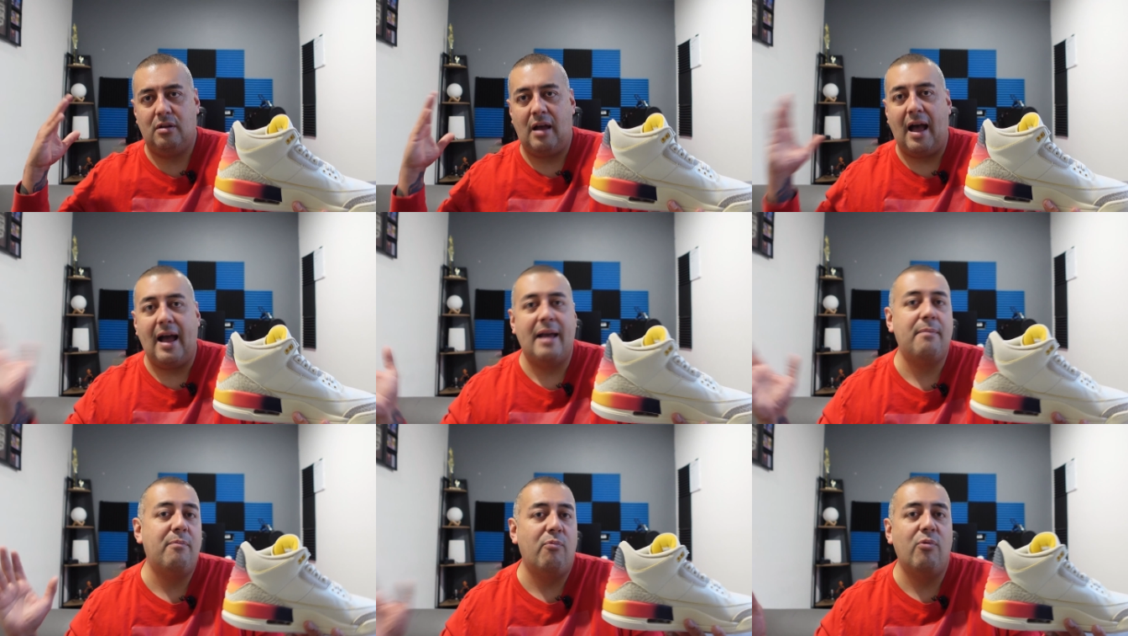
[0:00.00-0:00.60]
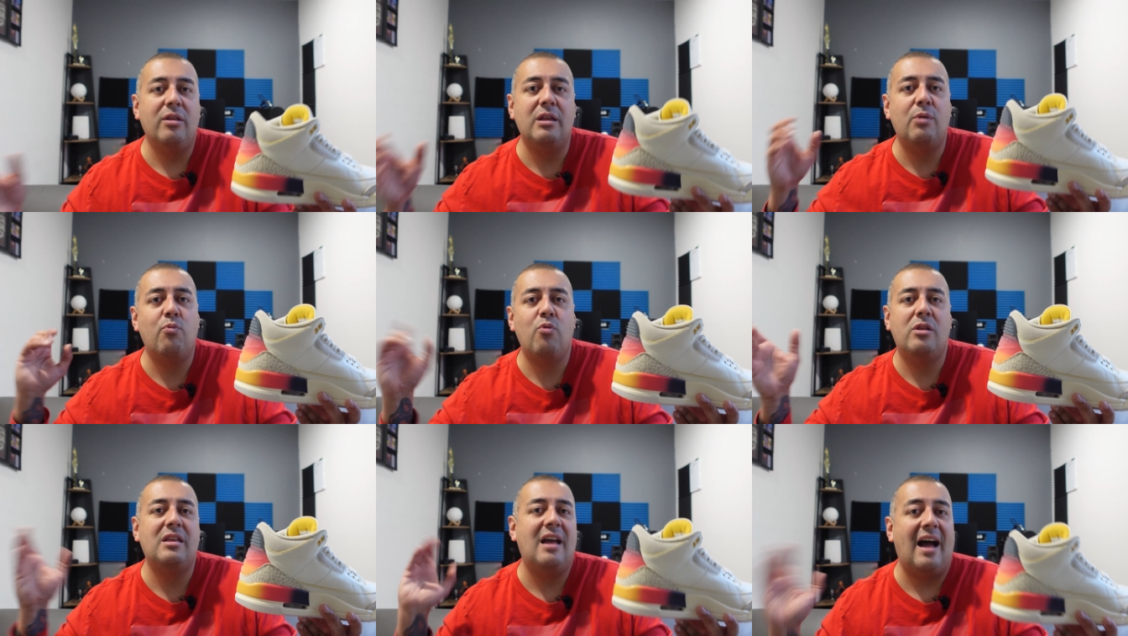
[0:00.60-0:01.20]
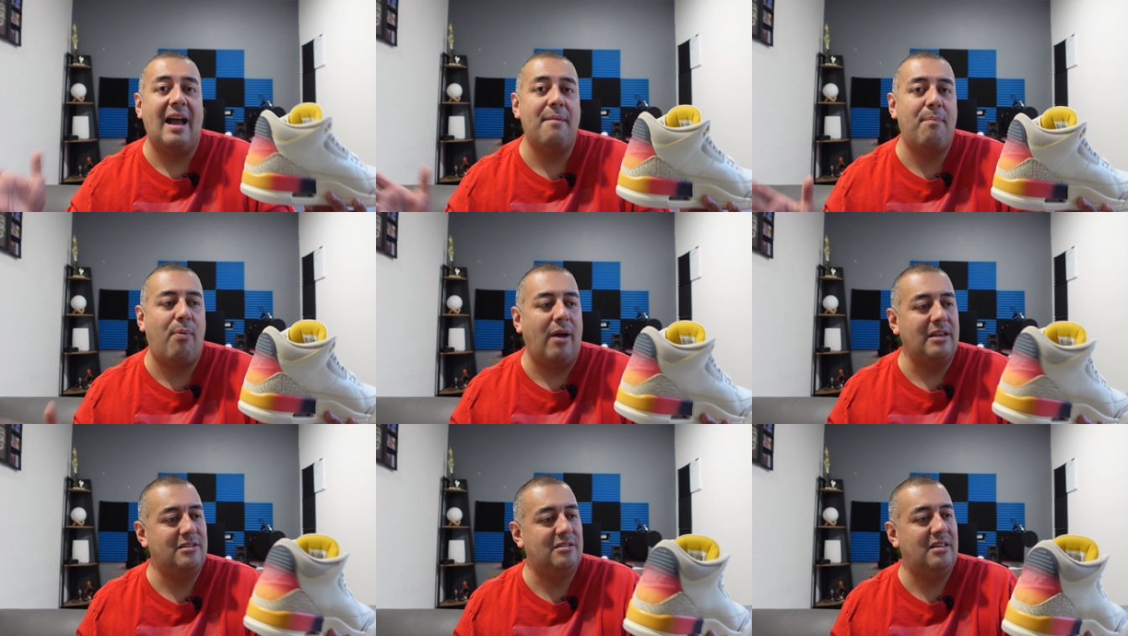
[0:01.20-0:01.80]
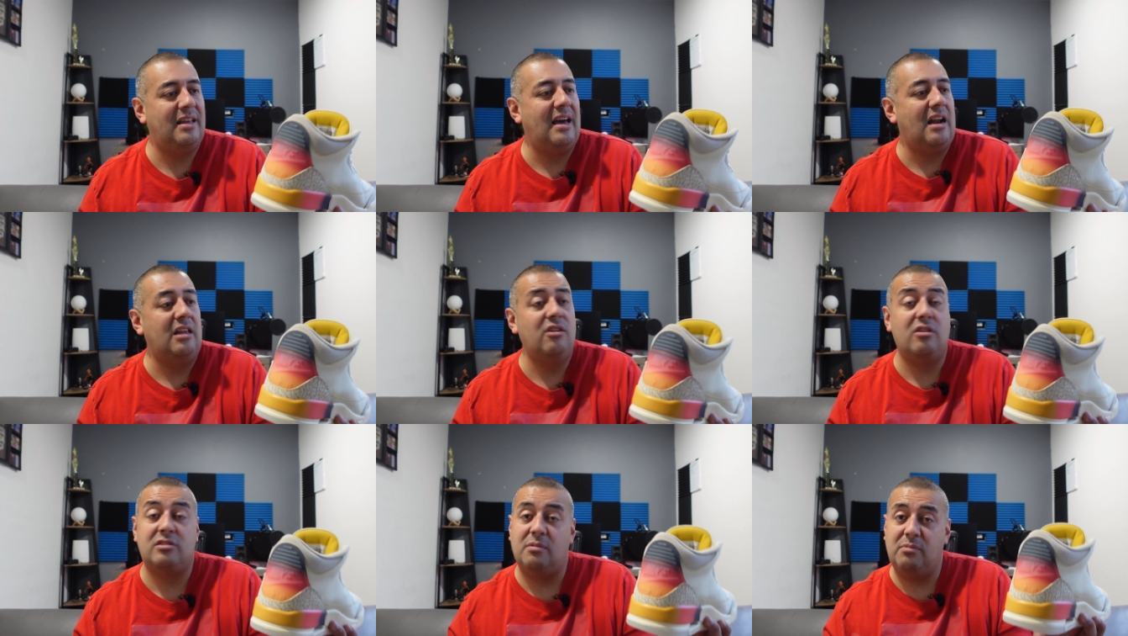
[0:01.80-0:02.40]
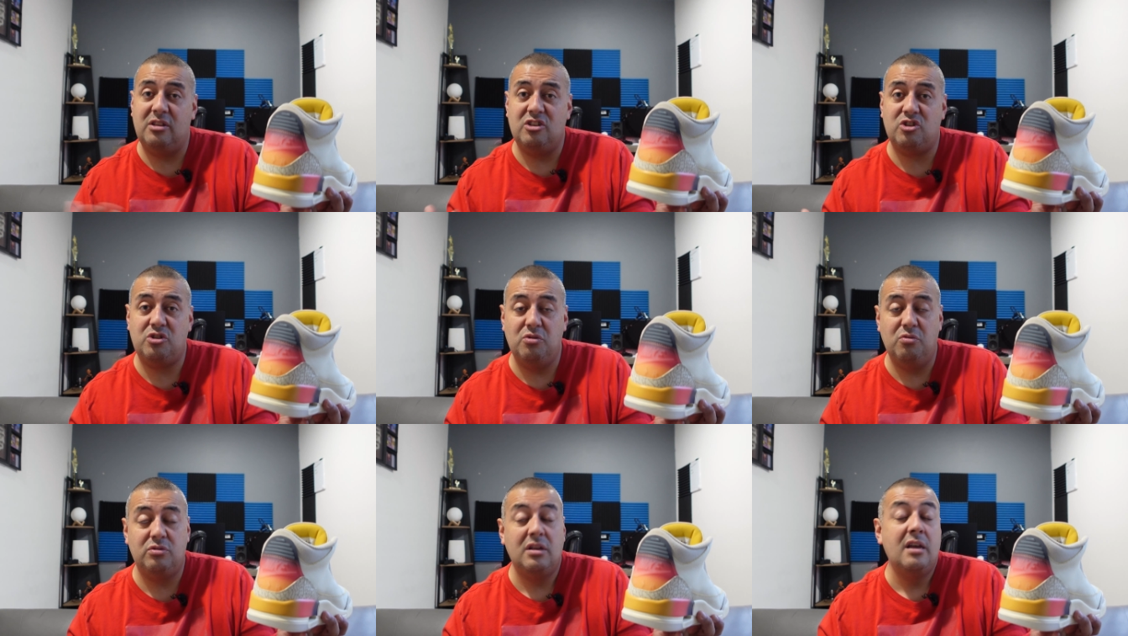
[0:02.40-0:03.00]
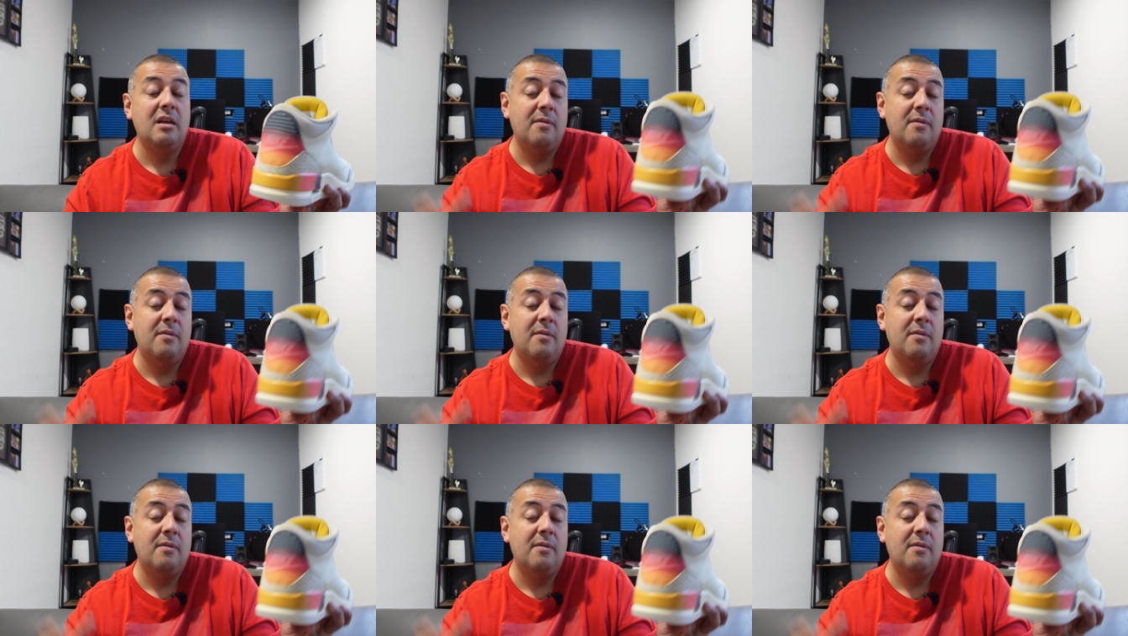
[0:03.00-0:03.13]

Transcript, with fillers: high, really, really high prices they got out there on some of these shoes,